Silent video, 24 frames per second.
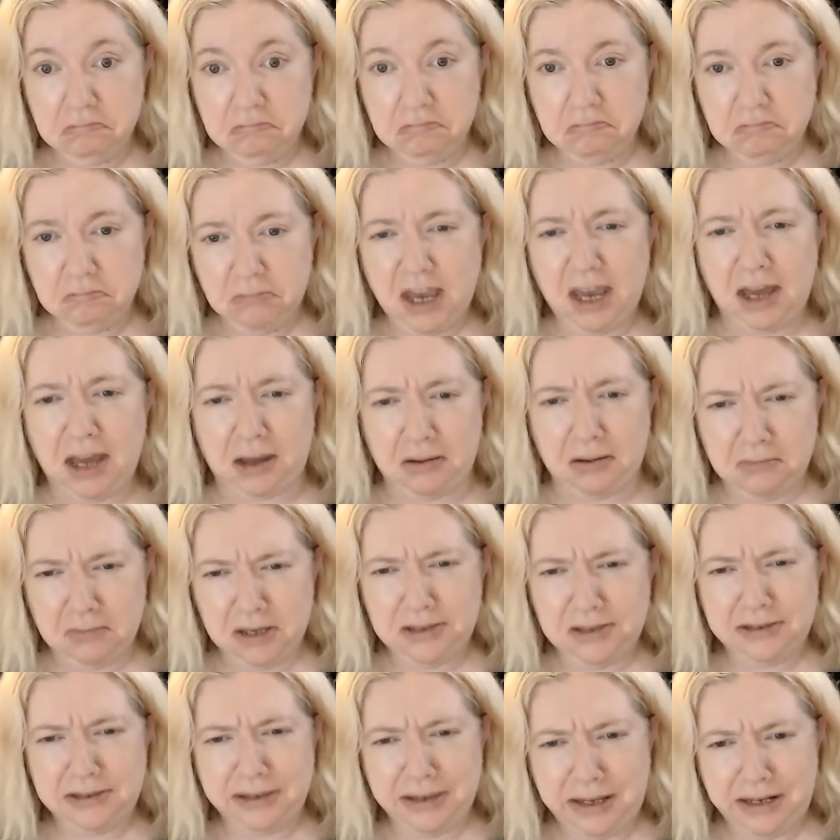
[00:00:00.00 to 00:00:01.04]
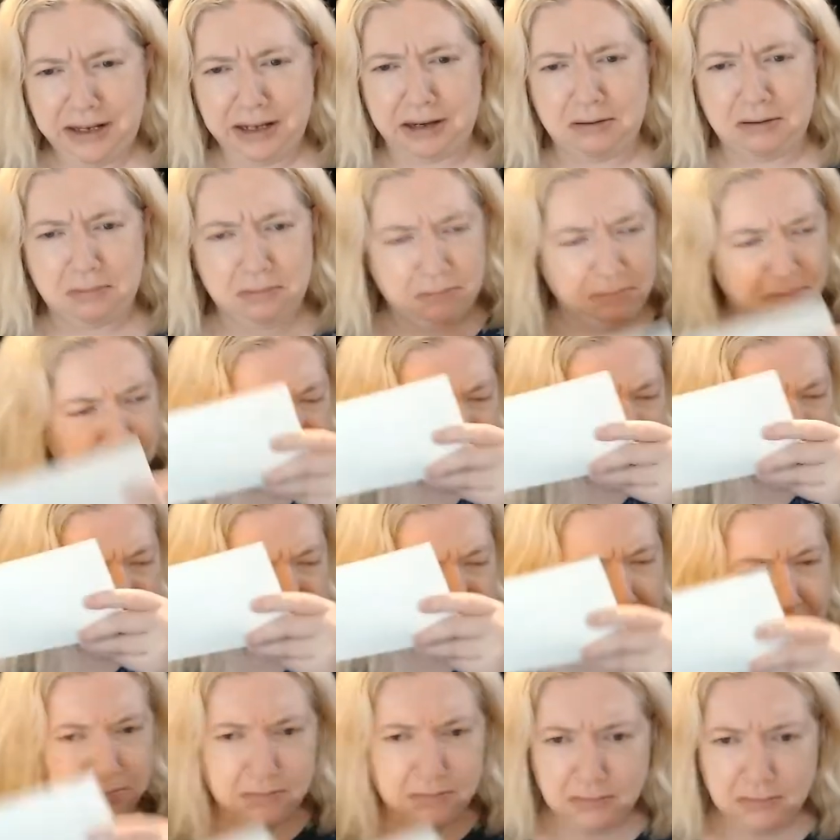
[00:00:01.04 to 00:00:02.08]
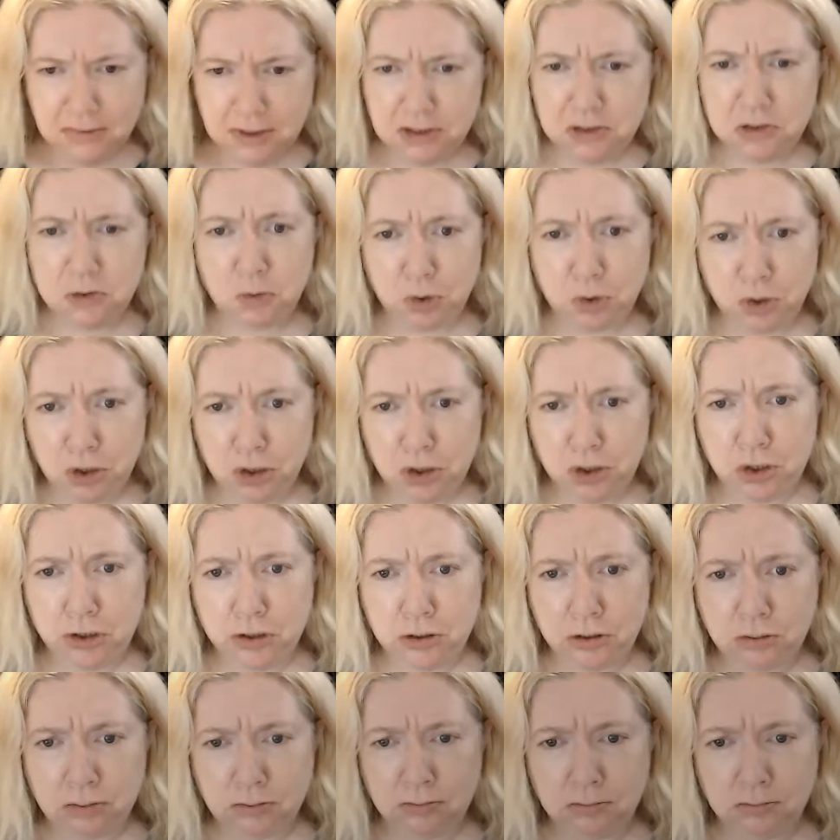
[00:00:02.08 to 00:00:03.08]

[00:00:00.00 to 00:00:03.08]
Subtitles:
Yeah, it's leading. It's really good.